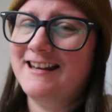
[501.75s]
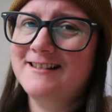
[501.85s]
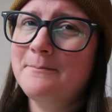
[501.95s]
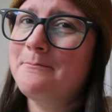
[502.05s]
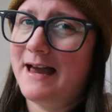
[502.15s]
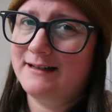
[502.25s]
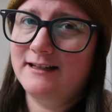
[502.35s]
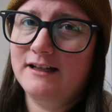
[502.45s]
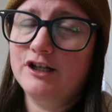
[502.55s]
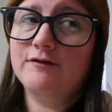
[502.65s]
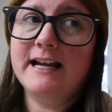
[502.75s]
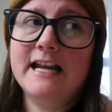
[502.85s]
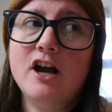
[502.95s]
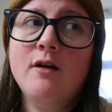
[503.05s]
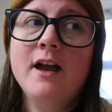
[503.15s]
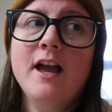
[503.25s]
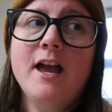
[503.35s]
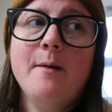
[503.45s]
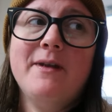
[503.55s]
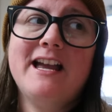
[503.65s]
It is a mess in here right now
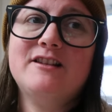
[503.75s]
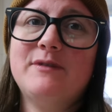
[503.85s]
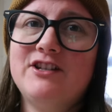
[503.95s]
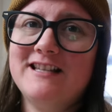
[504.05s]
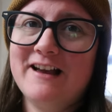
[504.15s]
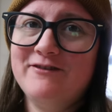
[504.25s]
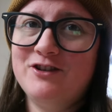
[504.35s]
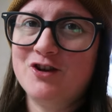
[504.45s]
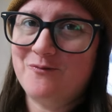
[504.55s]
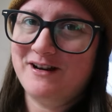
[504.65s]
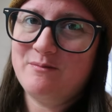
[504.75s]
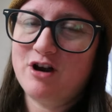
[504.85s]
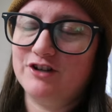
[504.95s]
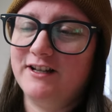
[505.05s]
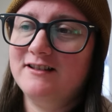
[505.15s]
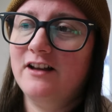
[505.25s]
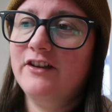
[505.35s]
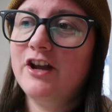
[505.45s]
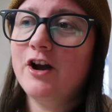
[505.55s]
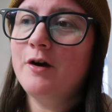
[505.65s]
because we just have so many projects
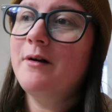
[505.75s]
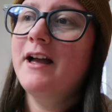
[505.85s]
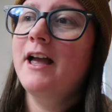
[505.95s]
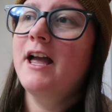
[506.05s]
on the go,